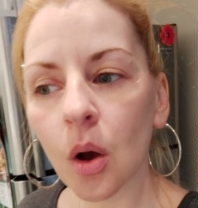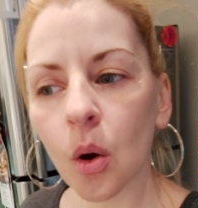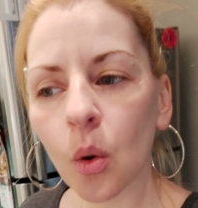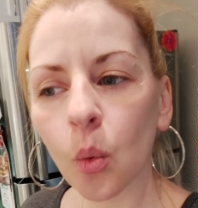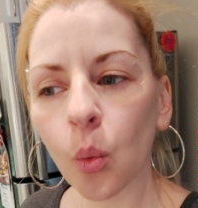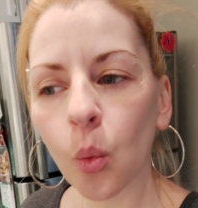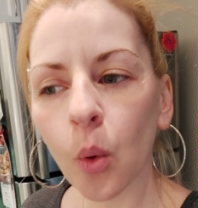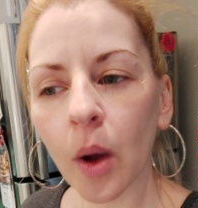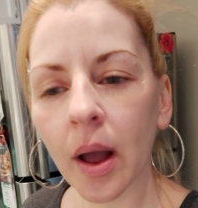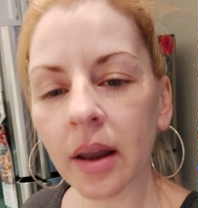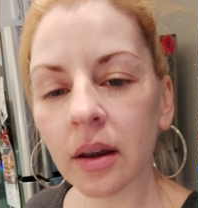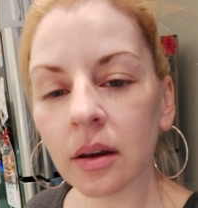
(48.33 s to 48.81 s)

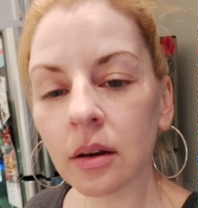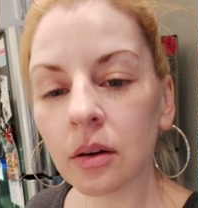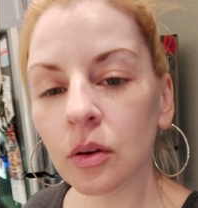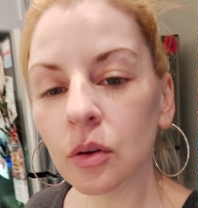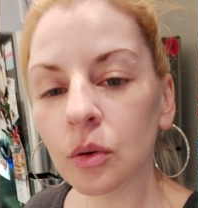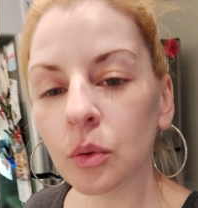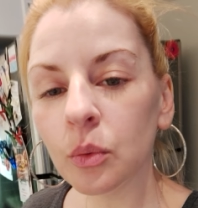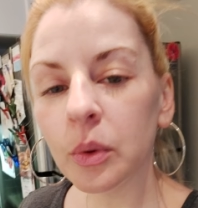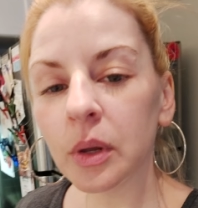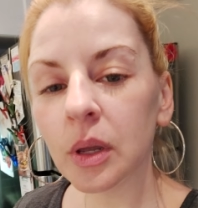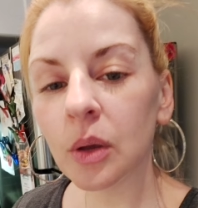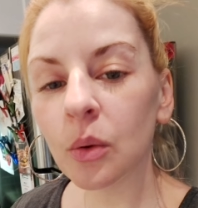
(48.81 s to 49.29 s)
When
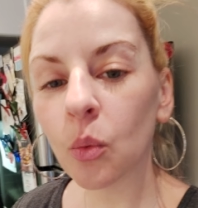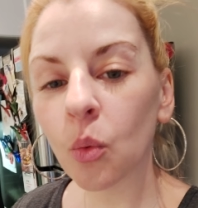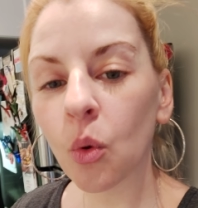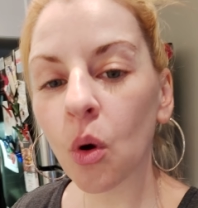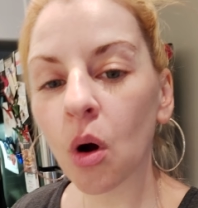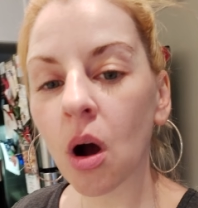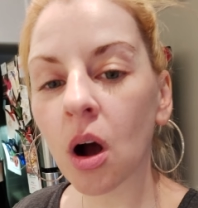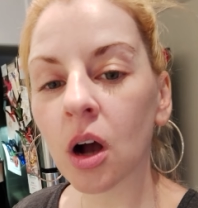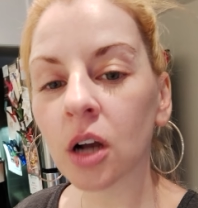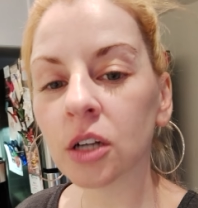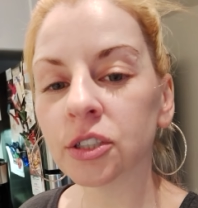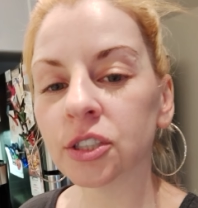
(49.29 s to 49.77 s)
do we
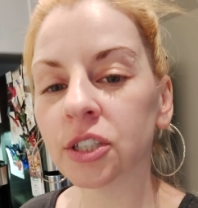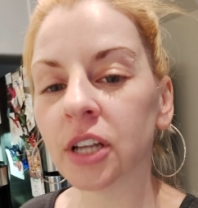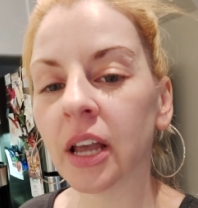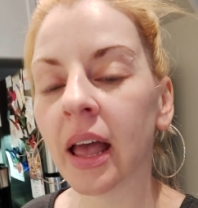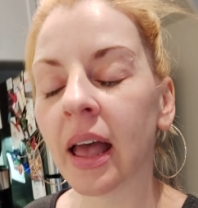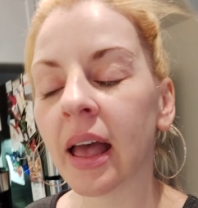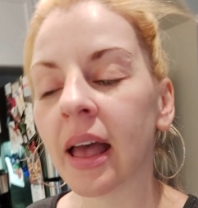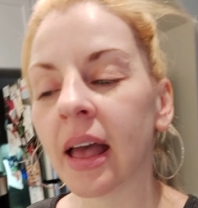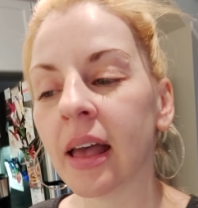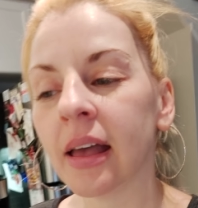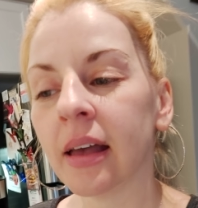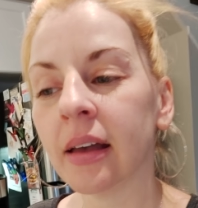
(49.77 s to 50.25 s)
wash
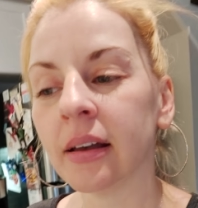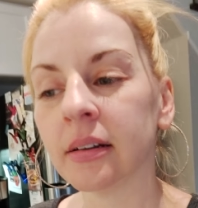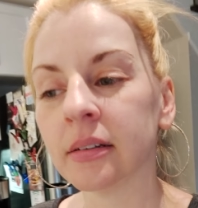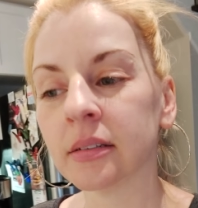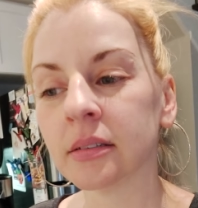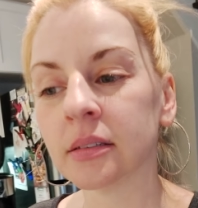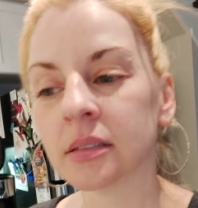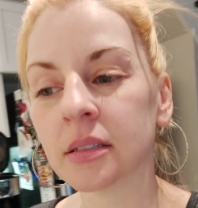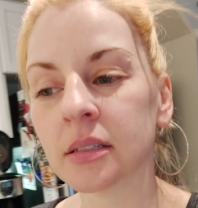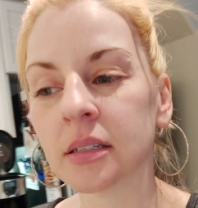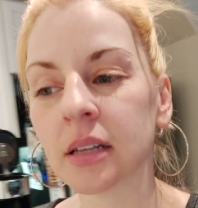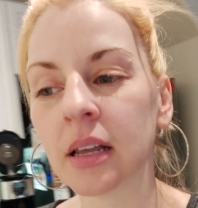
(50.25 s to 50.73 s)

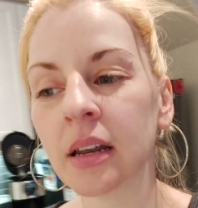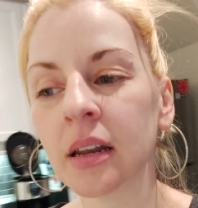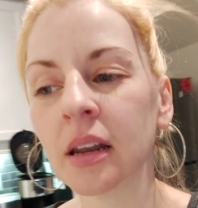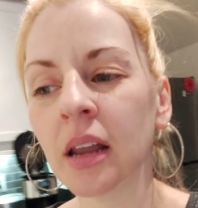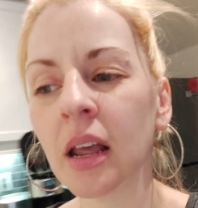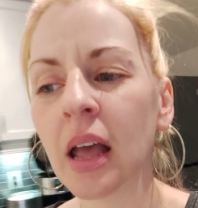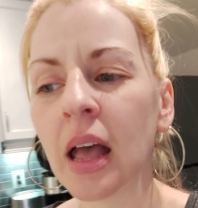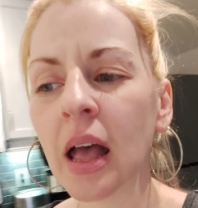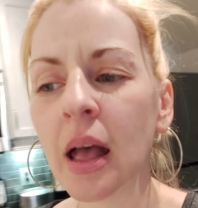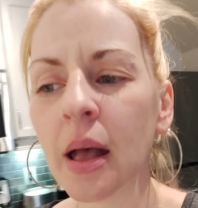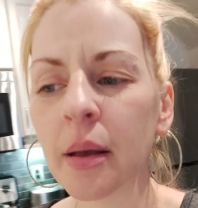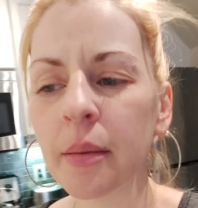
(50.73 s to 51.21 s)
hands? And
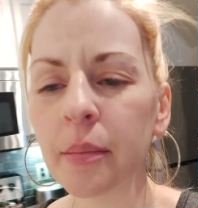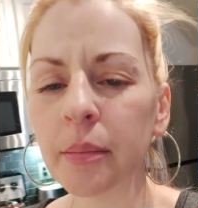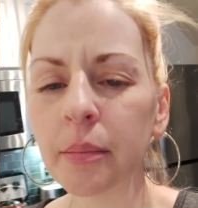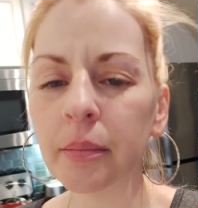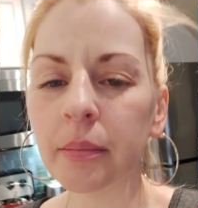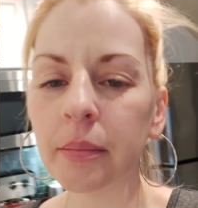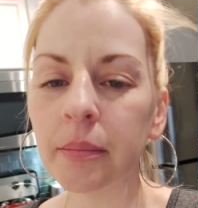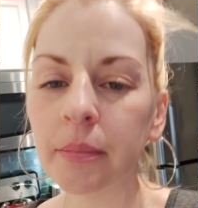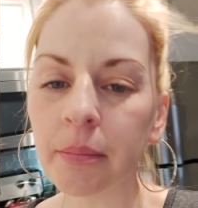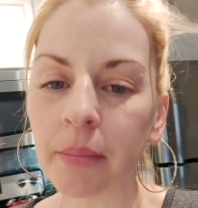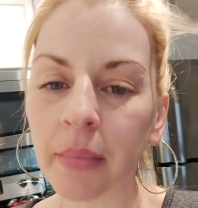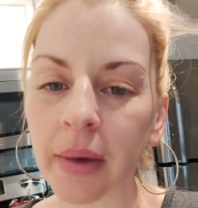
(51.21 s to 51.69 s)

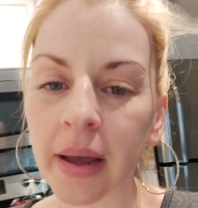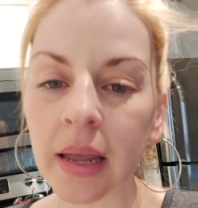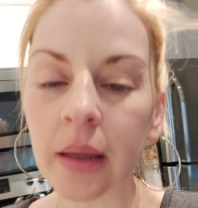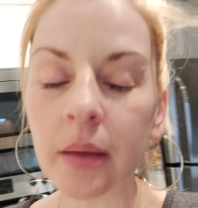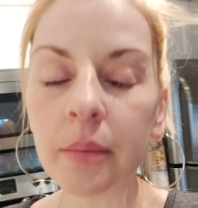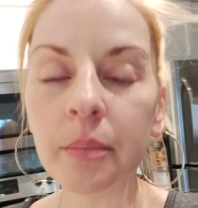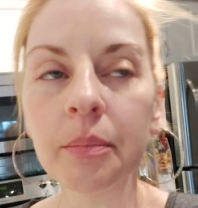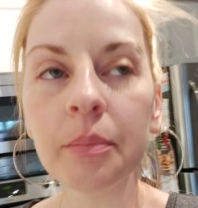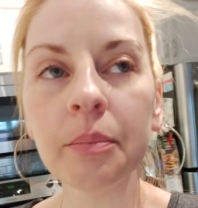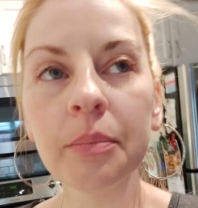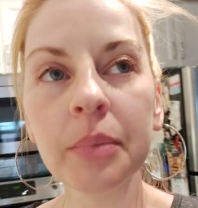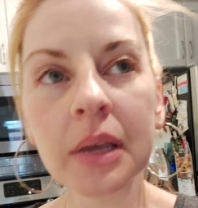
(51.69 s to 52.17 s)

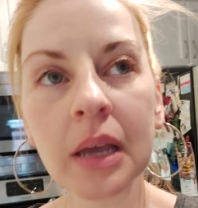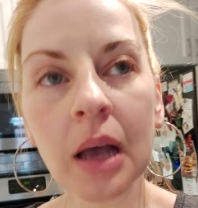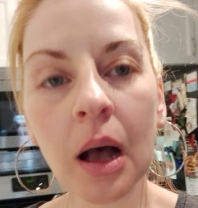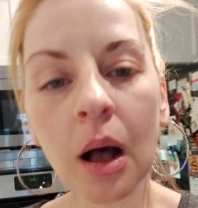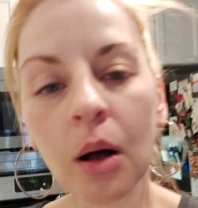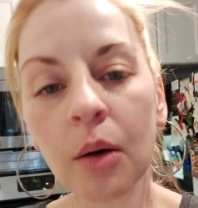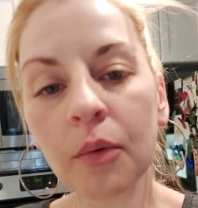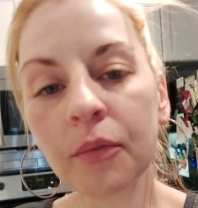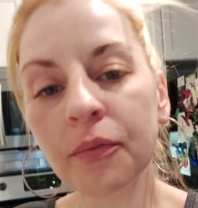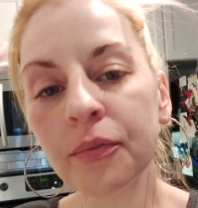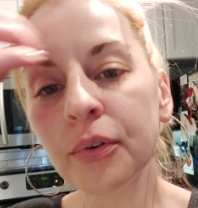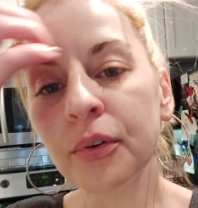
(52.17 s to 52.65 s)
might be
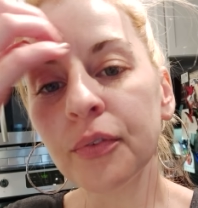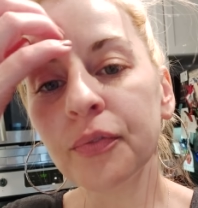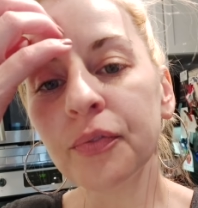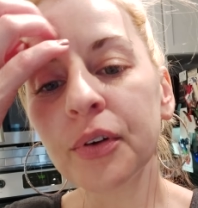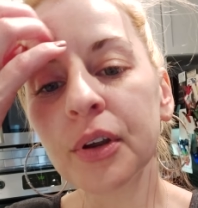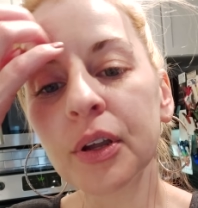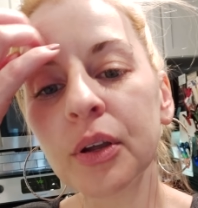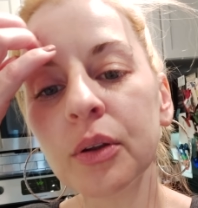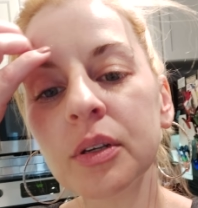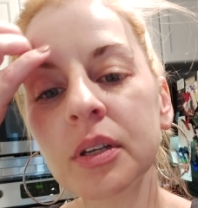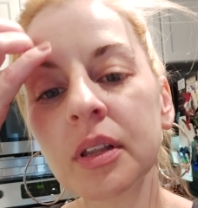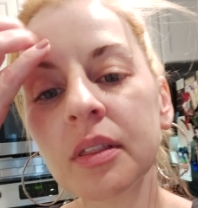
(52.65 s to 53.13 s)
helpful for
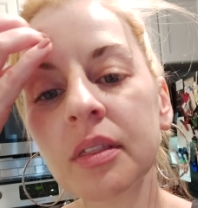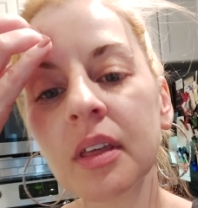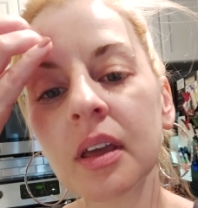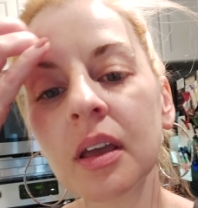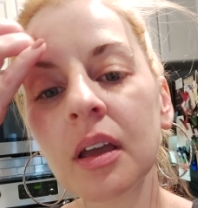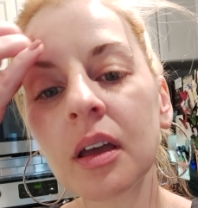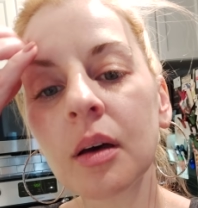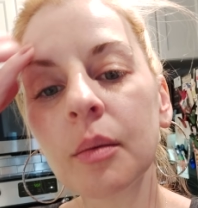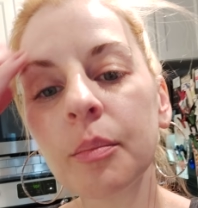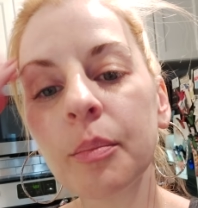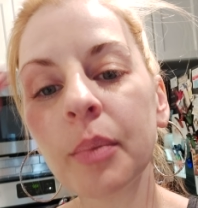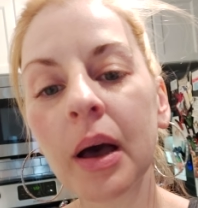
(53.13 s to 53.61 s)
you to
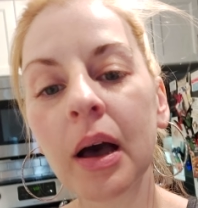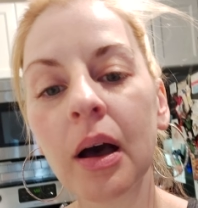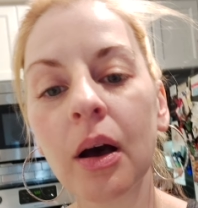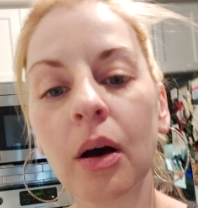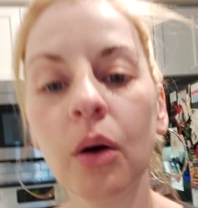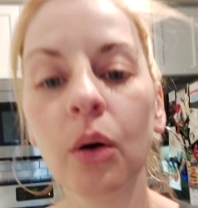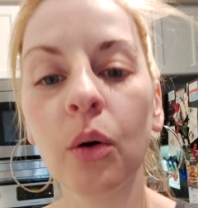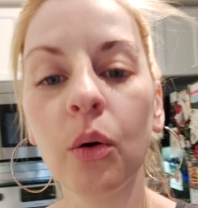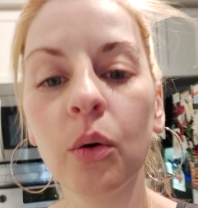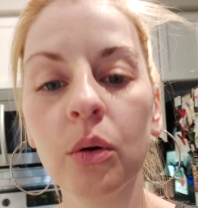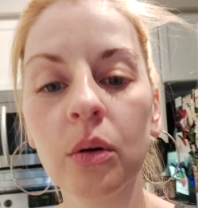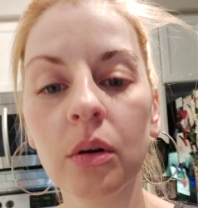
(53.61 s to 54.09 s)
think
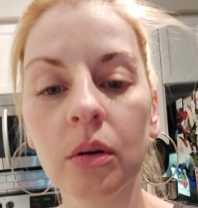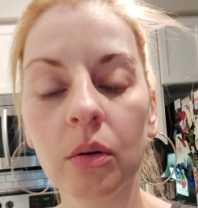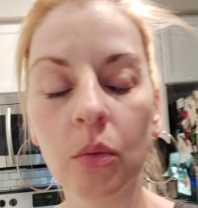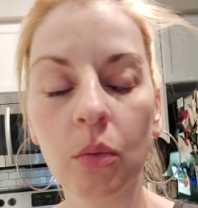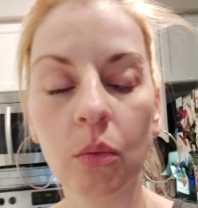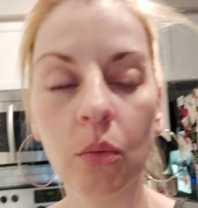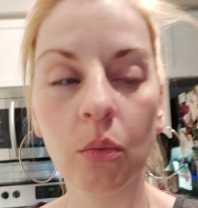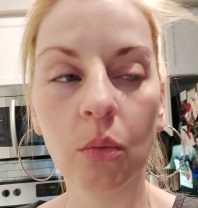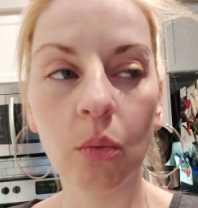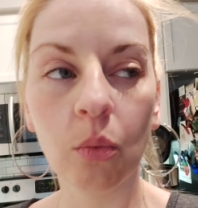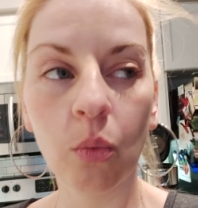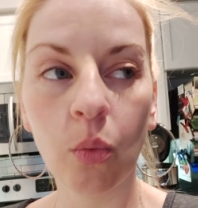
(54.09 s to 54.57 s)
about,
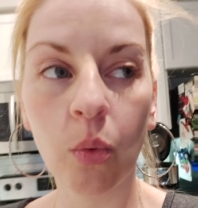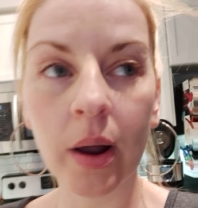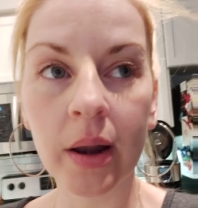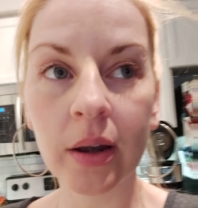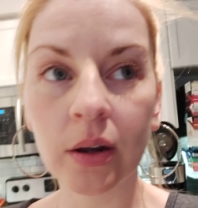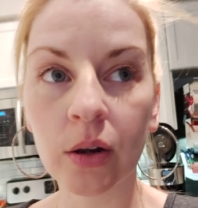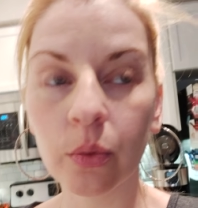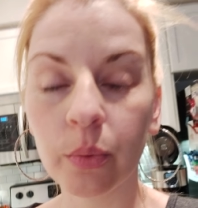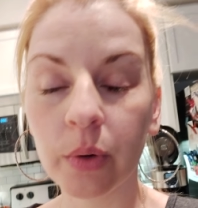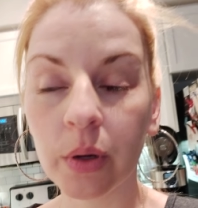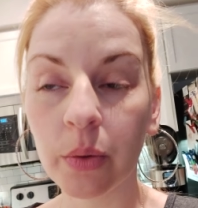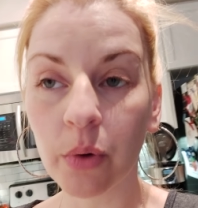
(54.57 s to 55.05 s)
when
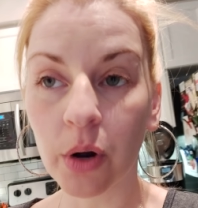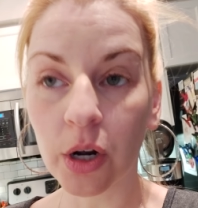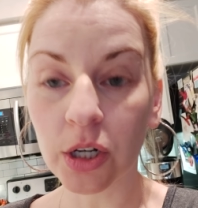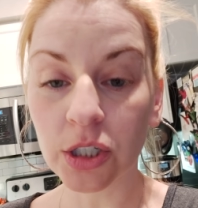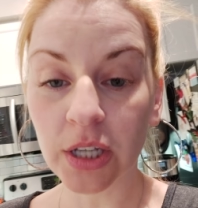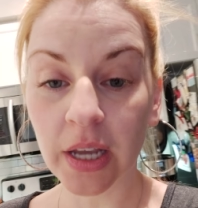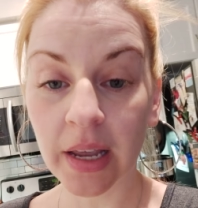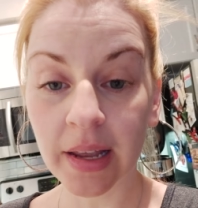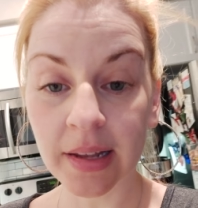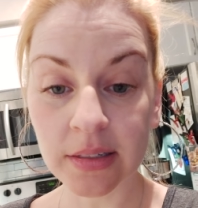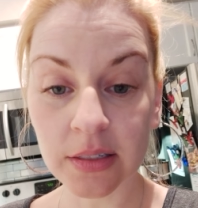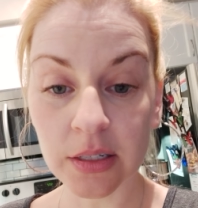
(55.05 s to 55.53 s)
do we wash
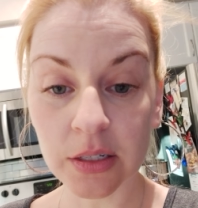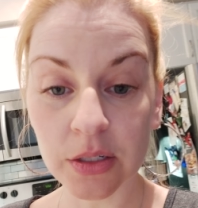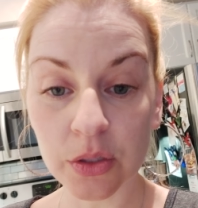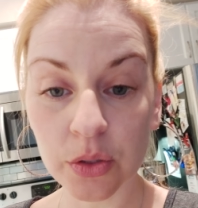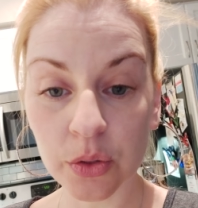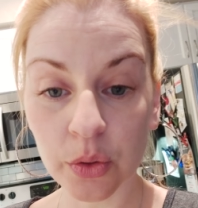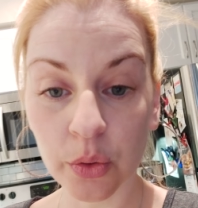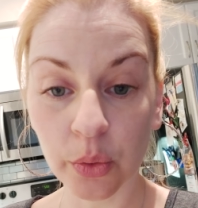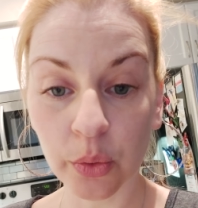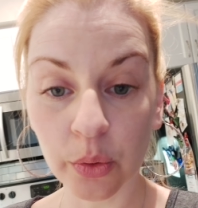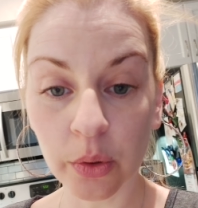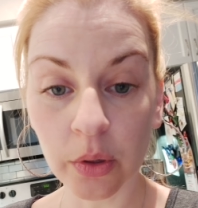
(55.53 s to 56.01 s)
hands at
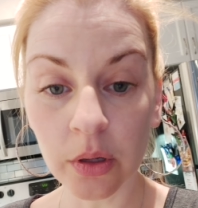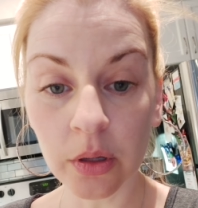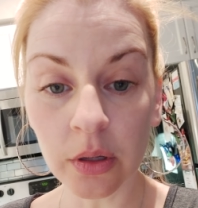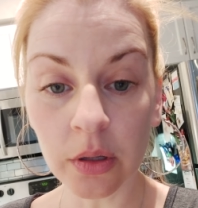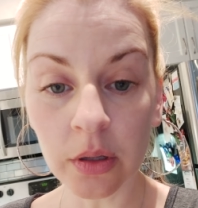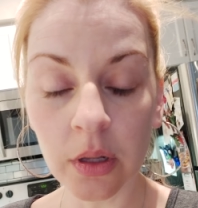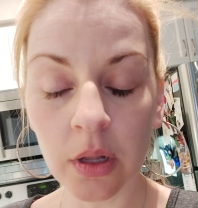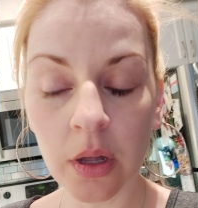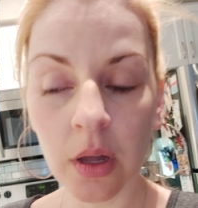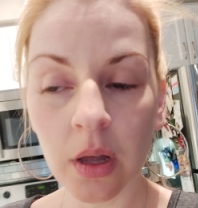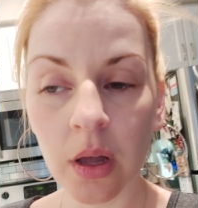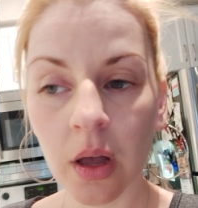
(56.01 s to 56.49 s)
school?